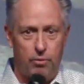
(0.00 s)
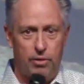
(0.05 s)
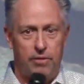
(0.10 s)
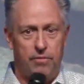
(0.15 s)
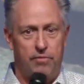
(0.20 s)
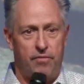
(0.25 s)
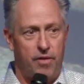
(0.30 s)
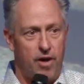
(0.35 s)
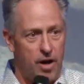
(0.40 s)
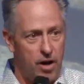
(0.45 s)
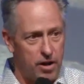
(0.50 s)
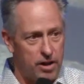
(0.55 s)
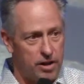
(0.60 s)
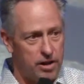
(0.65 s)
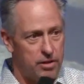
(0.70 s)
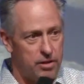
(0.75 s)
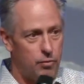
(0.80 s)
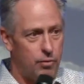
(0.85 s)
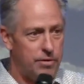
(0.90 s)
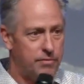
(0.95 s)
we've
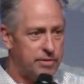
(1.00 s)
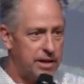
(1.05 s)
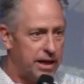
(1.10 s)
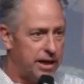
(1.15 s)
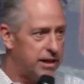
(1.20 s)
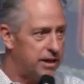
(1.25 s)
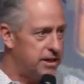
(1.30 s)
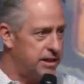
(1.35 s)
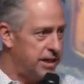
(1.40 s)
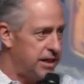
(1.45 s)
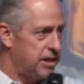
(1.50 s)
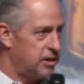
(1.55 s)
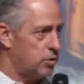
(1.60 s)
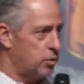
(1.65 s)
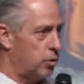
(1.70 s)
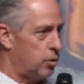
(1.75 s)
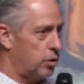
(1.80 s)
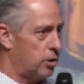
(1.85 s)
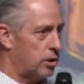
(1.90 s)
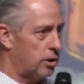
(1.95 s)
fallen, we've taken a
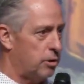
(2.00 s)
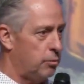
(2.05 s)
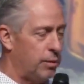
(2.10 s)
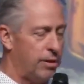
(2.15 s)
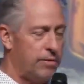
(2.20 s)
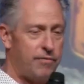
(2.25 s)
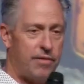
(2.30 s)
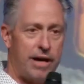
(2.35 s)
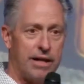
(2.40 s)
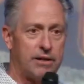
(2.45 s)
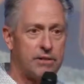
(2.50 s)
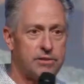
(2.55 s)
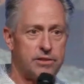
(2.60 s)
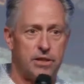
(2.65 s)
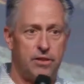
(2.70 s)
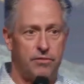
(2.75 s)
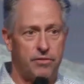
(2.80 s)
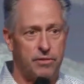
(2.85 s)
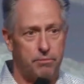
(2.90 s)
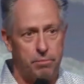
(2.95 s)
detour, and we find
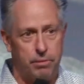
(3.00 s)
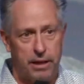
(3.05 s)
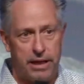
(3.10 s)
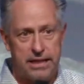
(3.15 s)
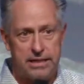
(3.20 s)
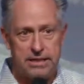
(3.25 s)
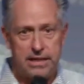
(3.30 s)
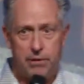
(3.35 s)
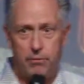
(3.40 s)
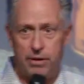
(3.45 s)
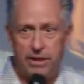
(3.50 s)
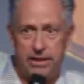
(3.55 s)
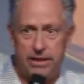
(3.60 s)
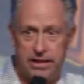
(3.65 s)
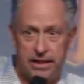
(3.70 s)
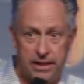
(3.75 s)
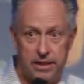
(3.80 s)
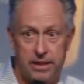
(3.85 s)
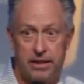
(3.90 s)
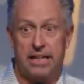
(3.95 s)
ourselves in a place that we
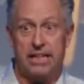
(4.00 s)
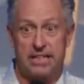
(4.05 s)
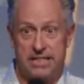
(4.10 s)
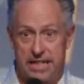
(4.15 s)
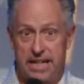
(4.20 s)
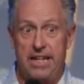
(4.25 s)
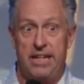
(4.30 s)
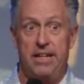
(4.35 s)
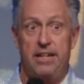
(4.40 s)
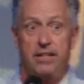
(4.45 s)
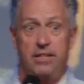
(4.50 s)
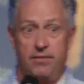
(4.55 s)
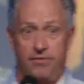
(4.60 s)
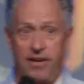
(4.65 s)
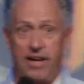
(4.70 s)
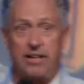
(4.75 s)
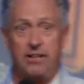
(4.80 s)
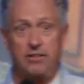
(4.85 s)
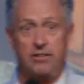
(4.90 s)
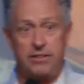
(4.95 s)
didn't intend to
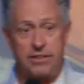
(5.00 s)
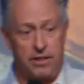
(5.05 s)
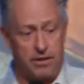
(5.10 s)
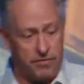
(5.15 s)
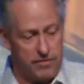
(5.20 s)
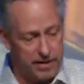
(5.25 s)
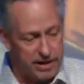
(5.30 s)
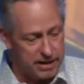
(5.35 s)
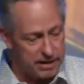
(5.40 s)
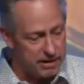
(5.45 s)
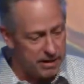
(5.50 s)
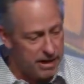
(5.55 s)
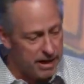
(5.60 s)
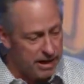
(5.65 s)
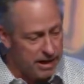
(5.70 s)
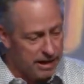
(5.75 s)
find ourselves in.